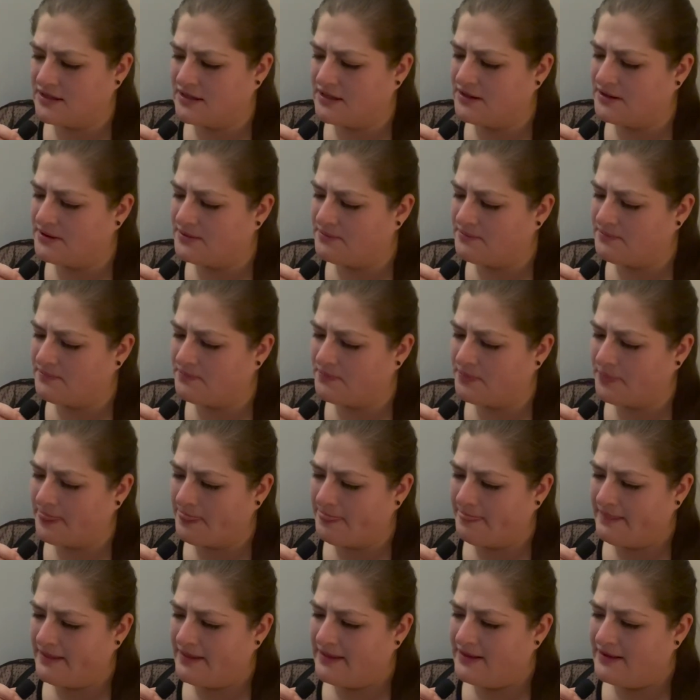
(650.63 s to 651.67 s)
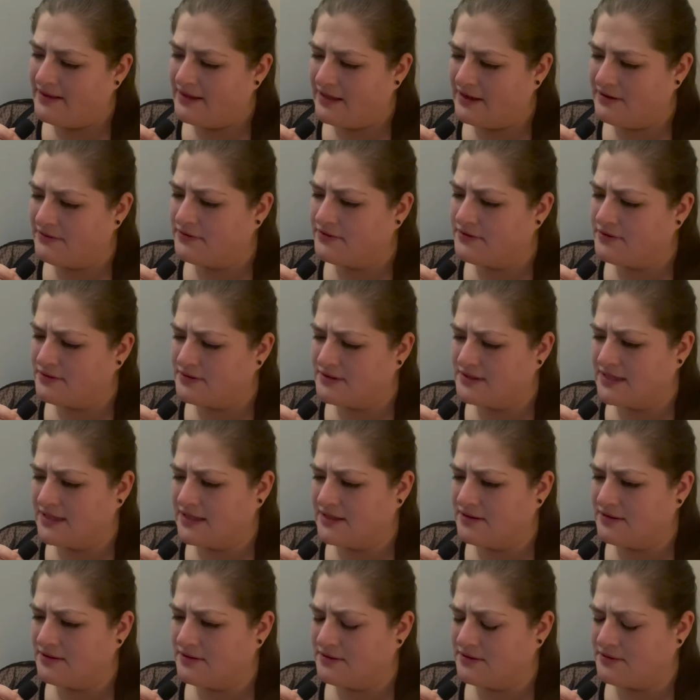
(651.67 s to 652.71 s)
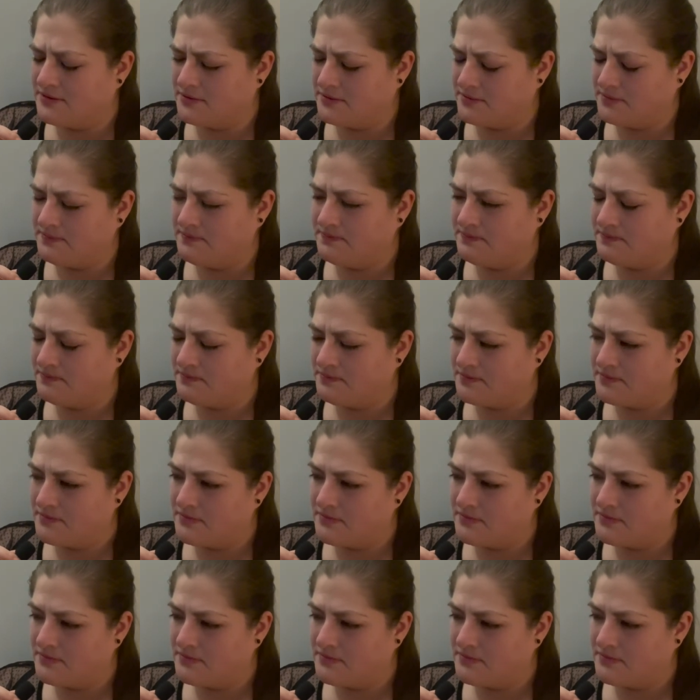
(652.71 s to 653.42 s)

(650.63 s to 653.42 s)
and of course like the